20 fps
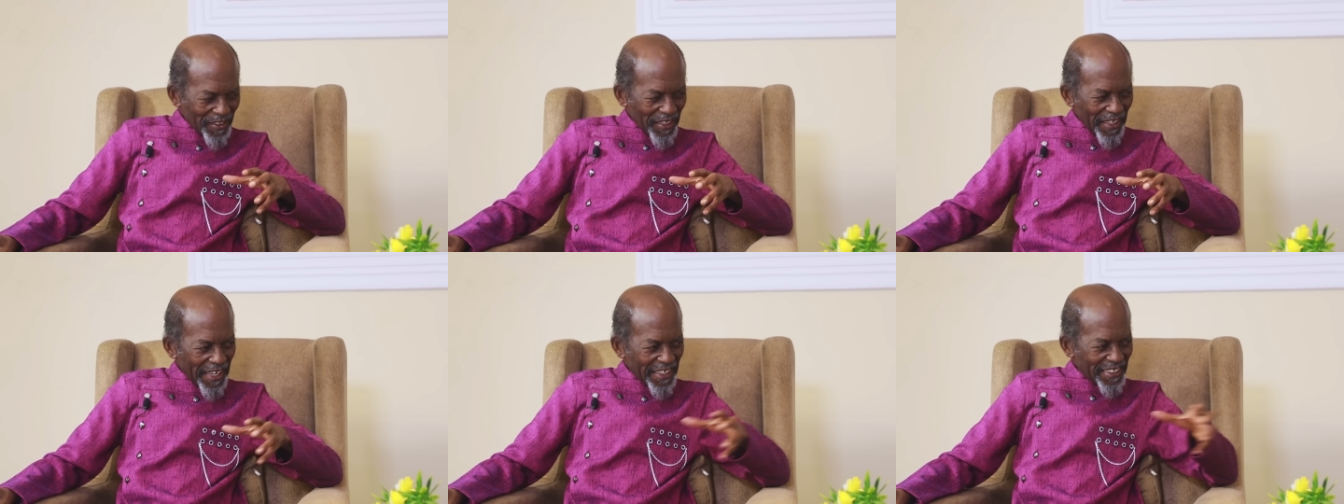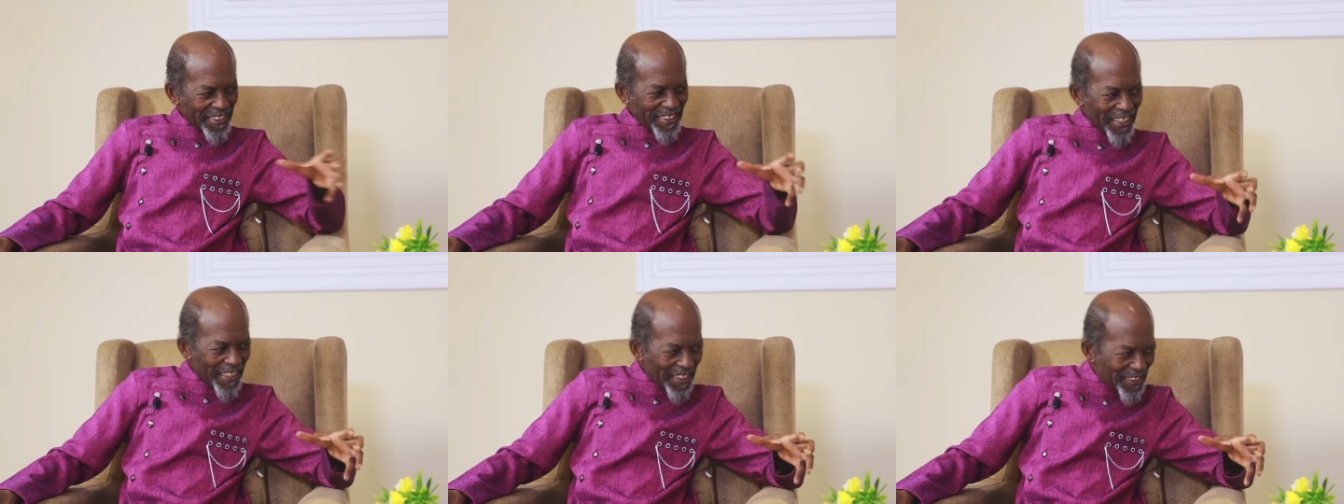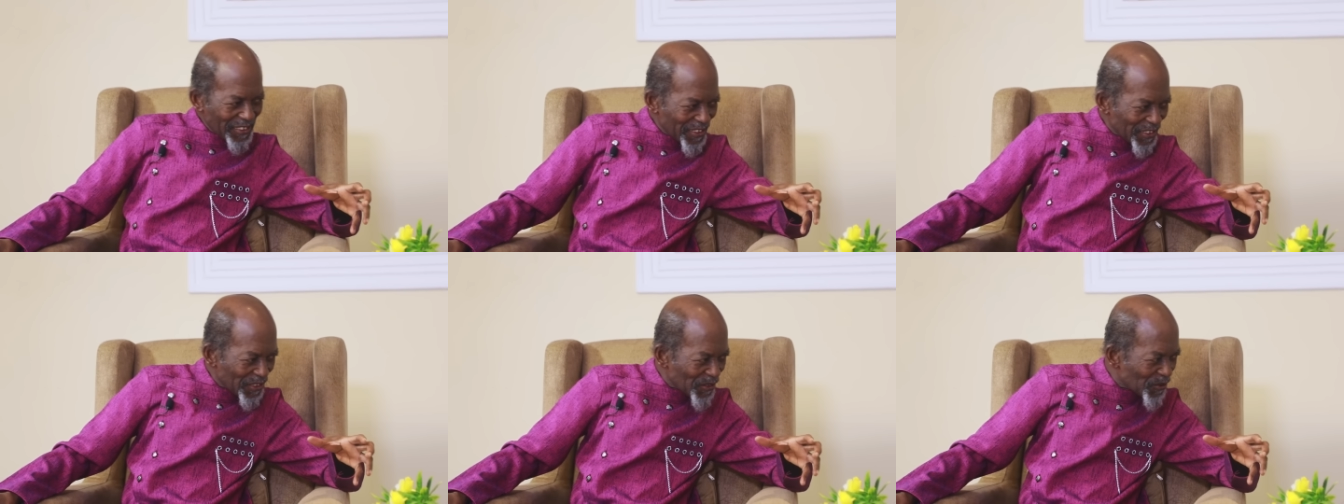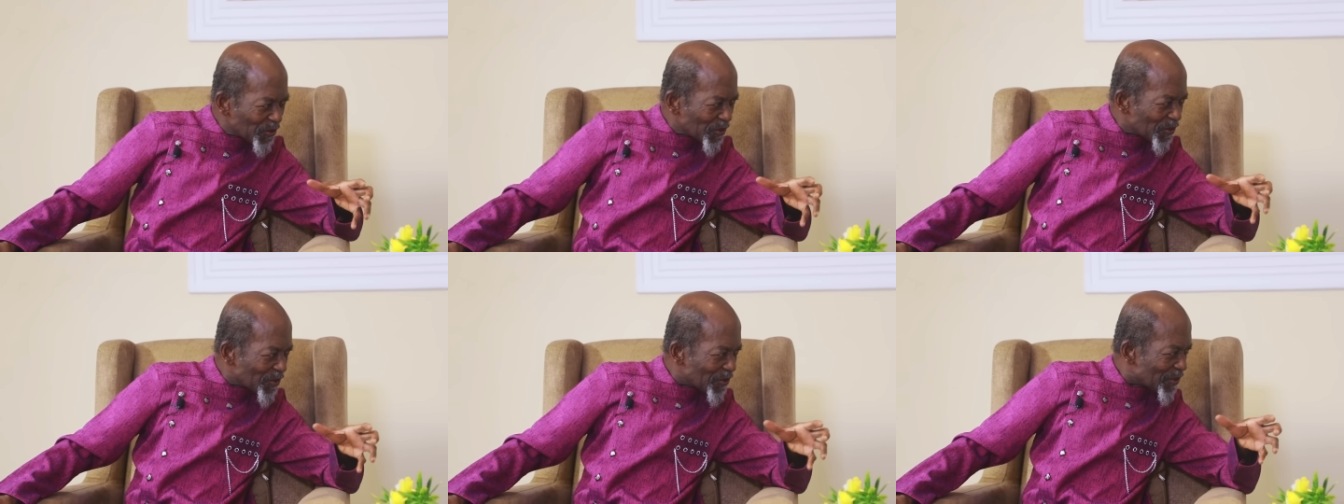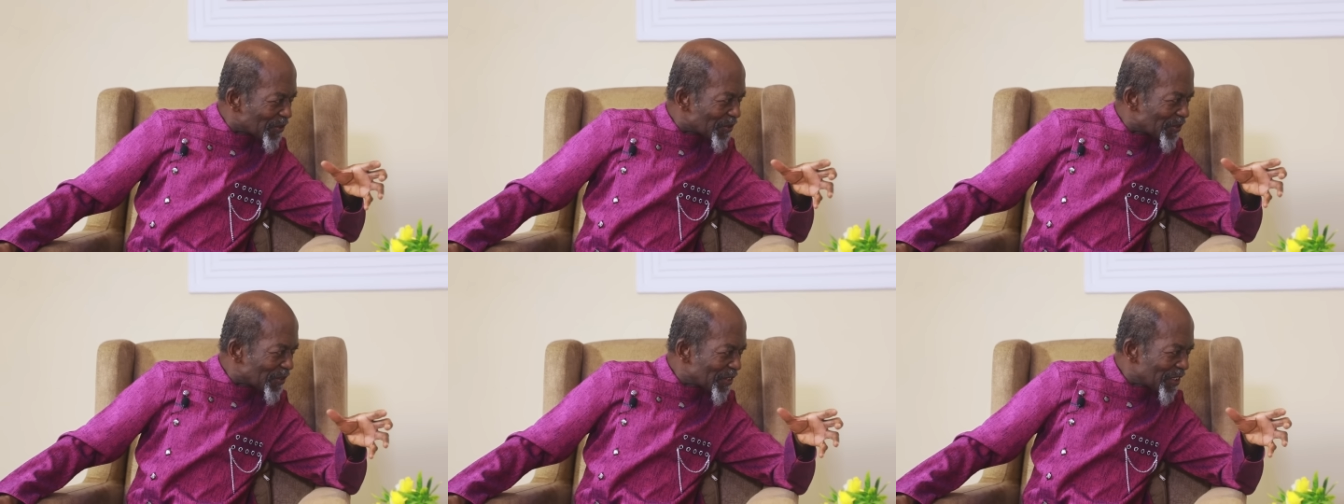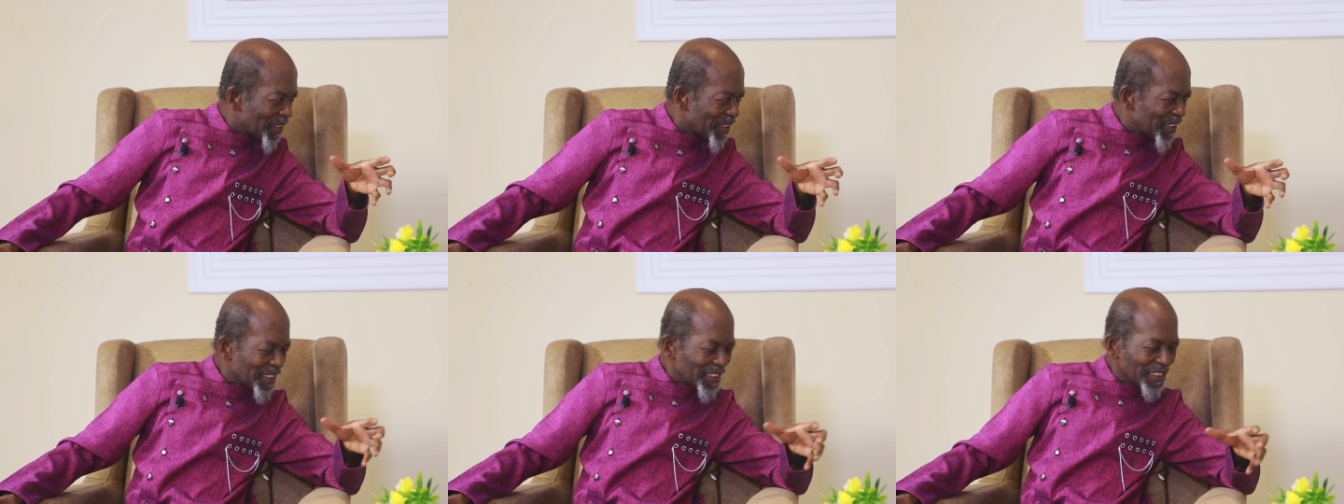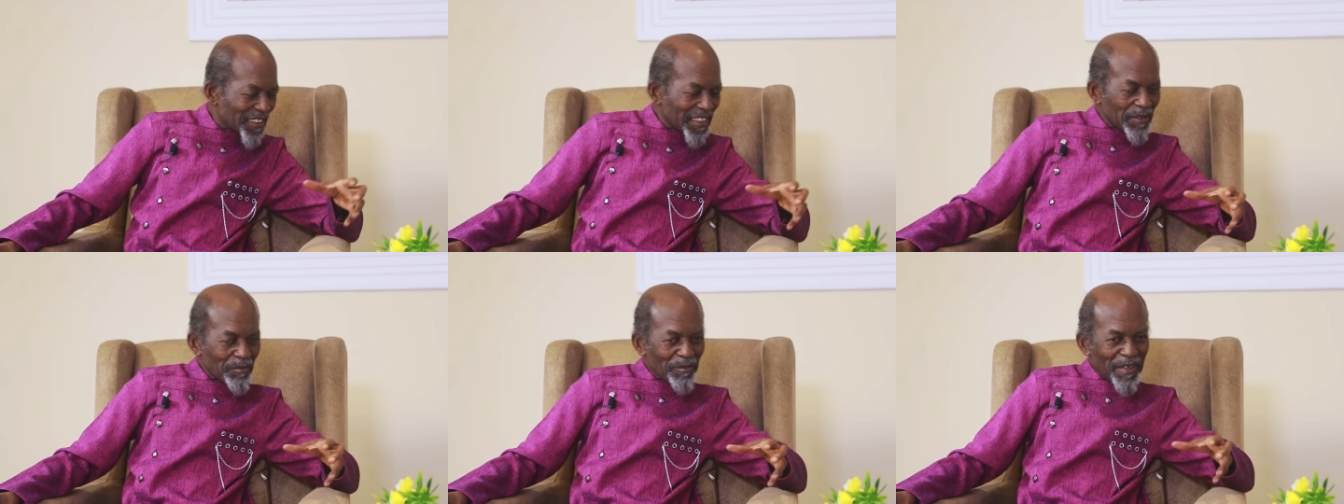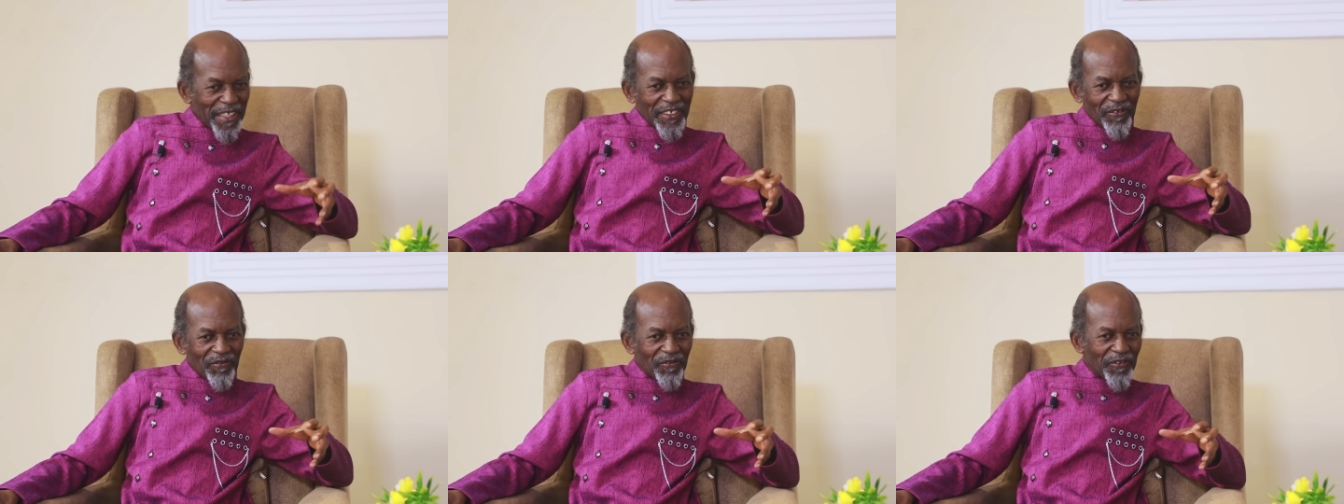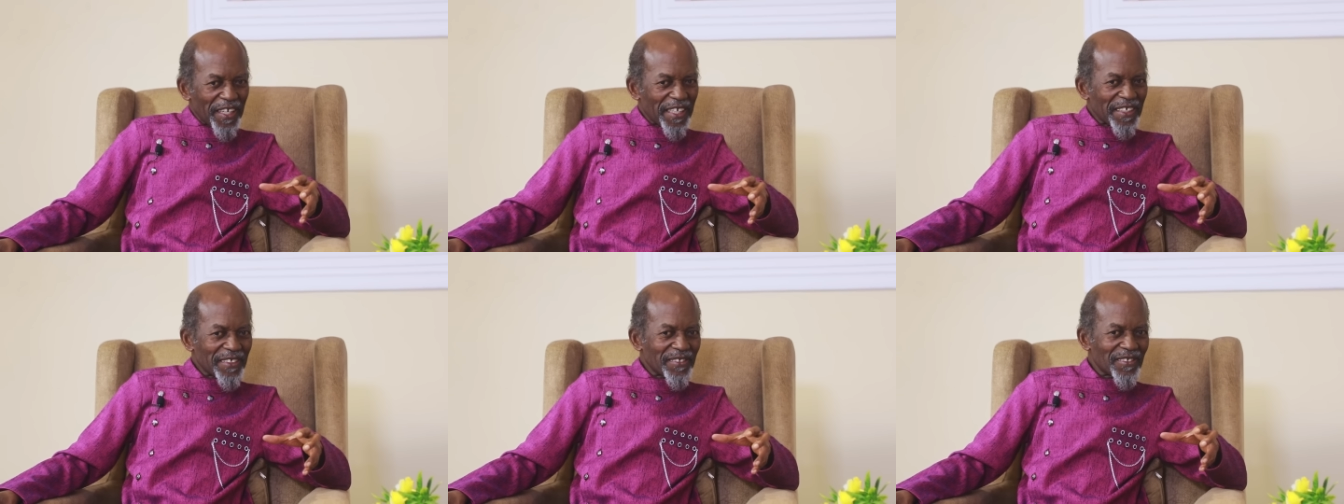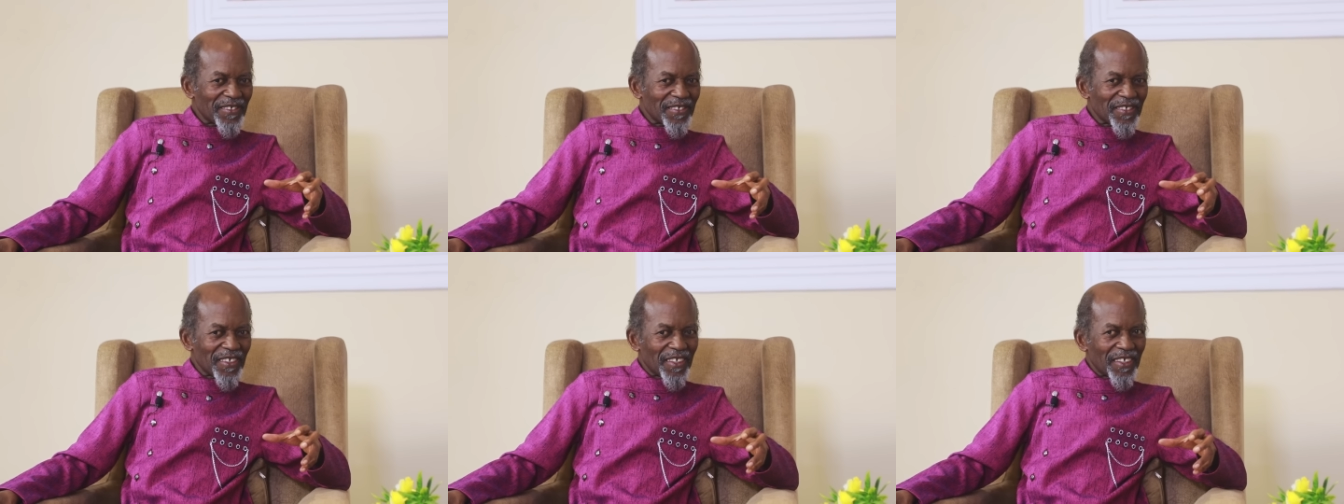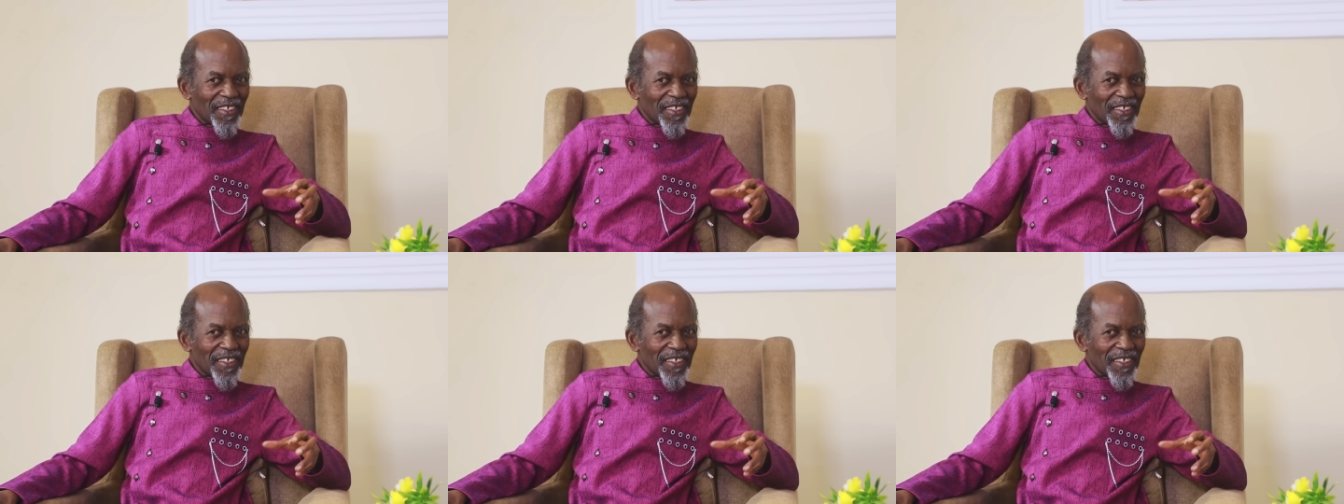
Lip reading: enters into the manifest,